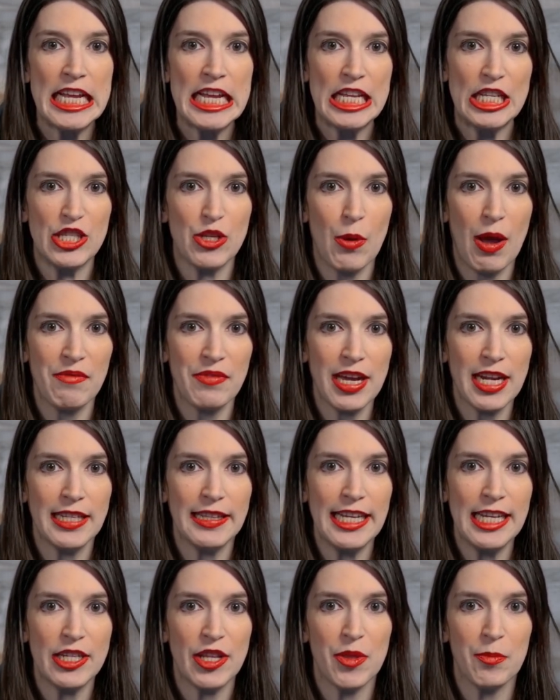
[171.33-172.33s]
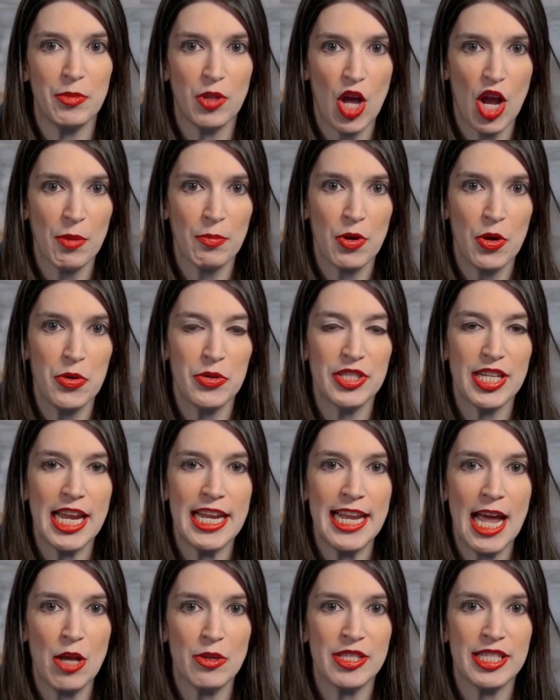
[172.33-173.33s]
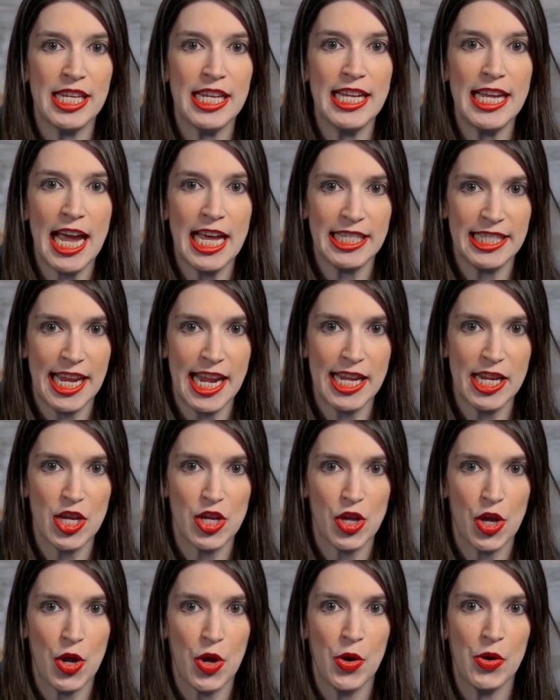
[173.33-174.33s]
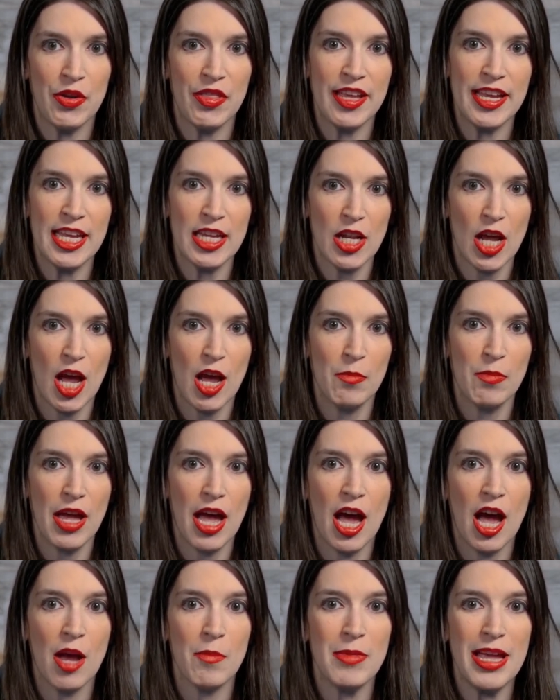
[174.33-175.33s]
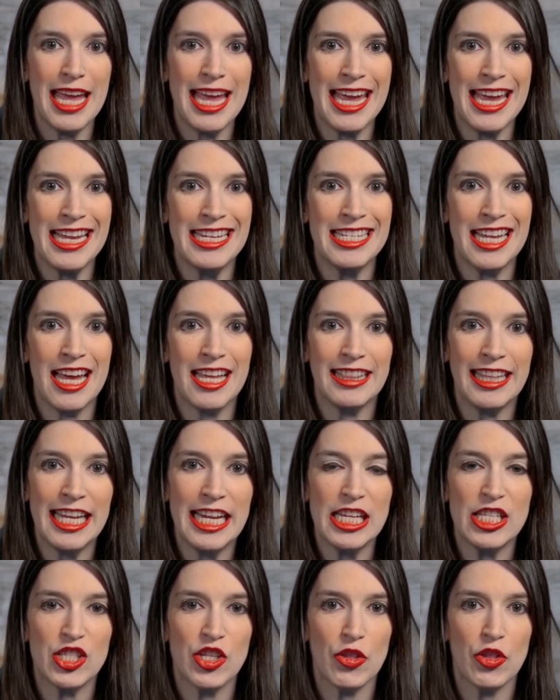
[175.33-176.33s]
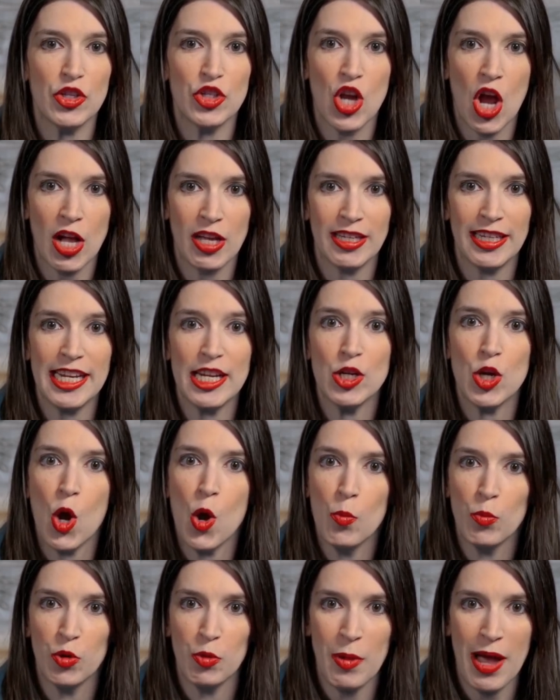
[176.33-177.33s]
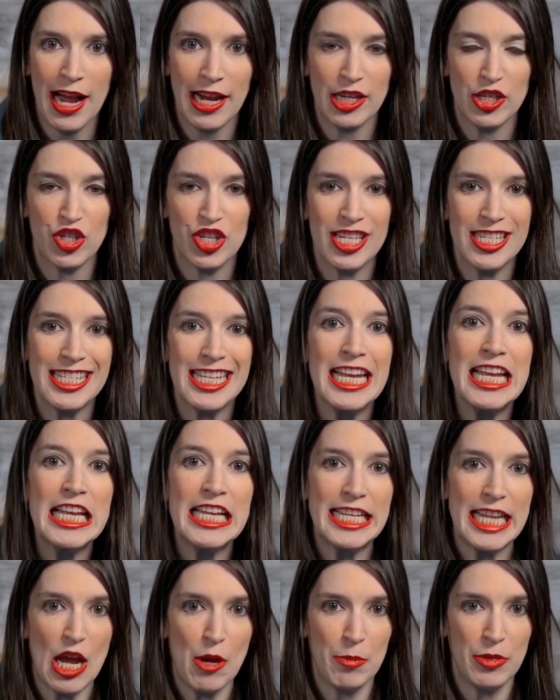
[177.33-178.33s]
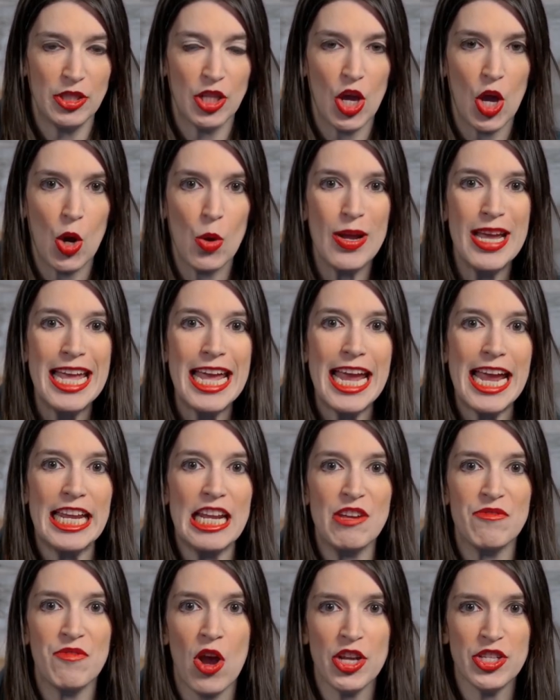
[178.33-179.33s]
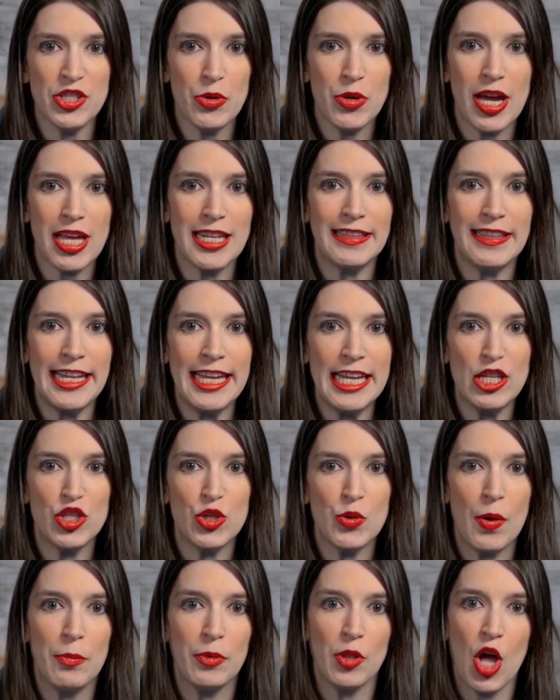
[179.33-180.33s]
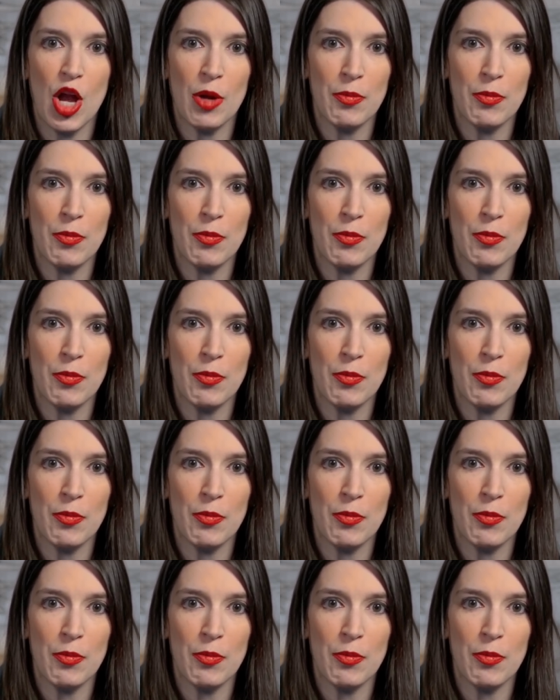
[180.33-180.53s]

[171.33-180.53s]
And so I've got a link to the blog post announcing Cascadia Code, the GitHub, um, Um, and uh, links to the Chocolatey and Homebrew packages down below. And I've also got a link to a blog